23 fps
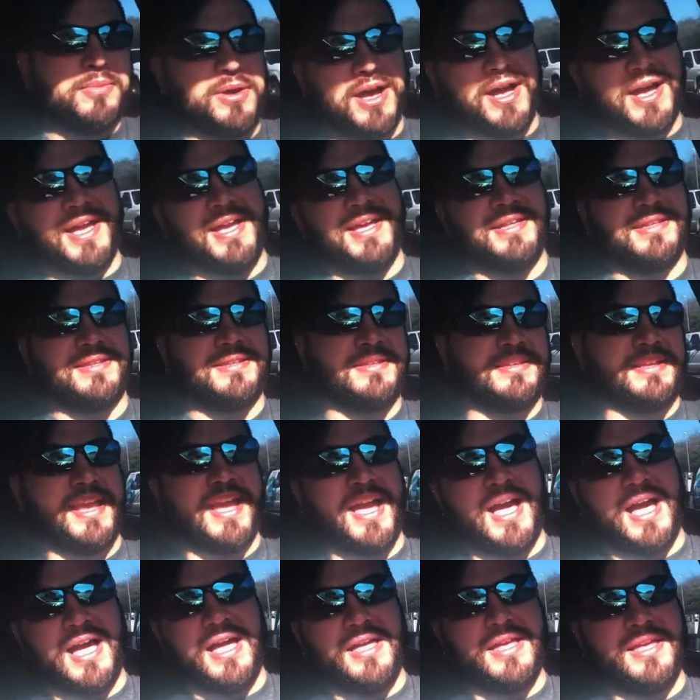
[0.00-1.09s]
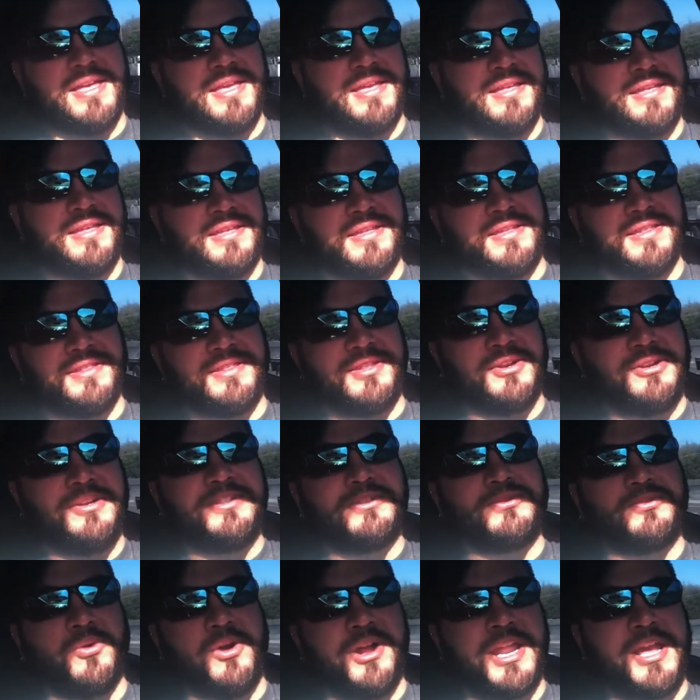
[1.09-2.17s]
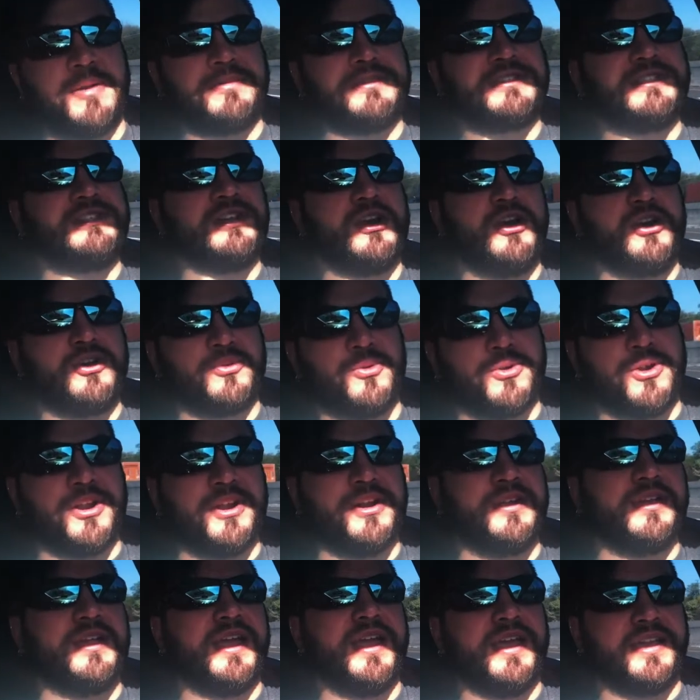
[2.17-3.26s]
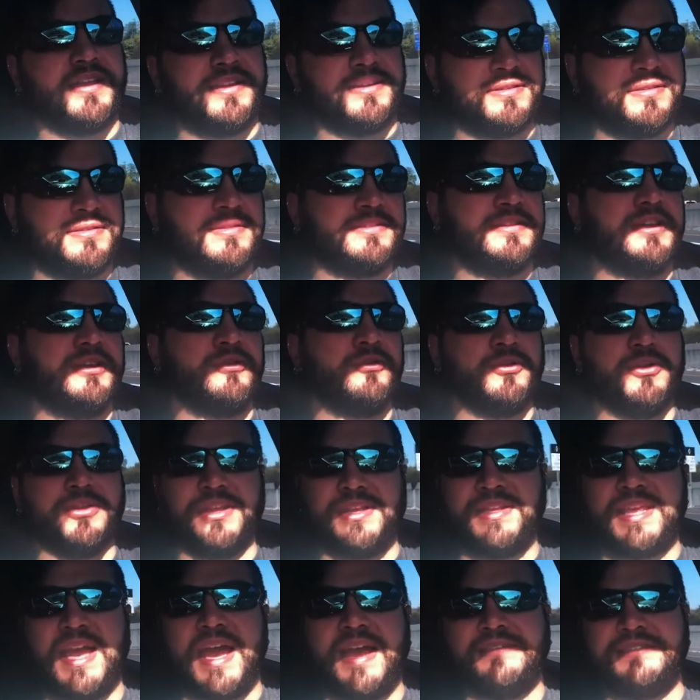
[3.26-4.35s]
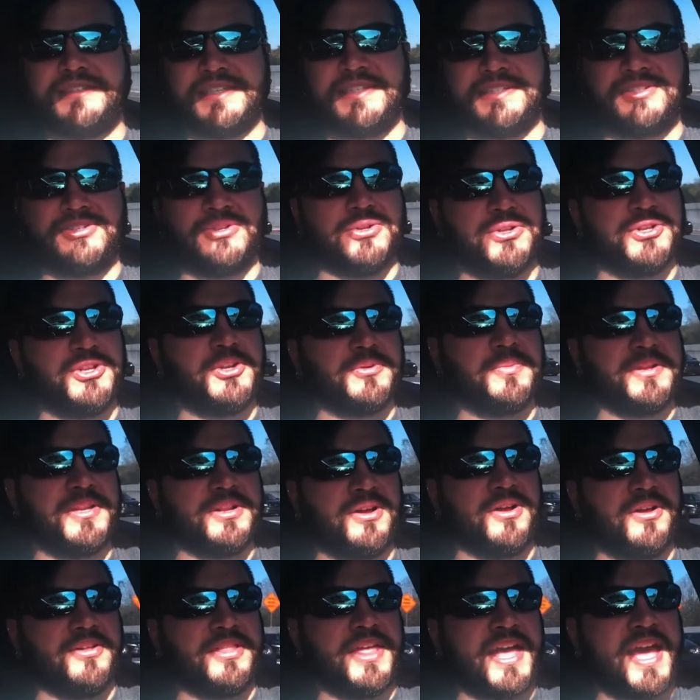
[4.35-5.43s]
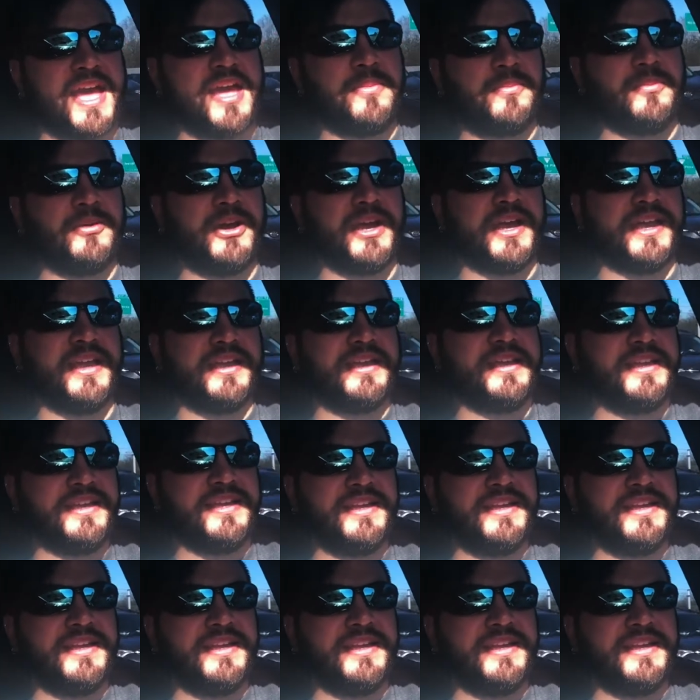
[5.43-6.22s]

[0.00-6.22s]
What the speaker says: But, yeah, there is one episode where, like, it really dives into a little bit all that, but,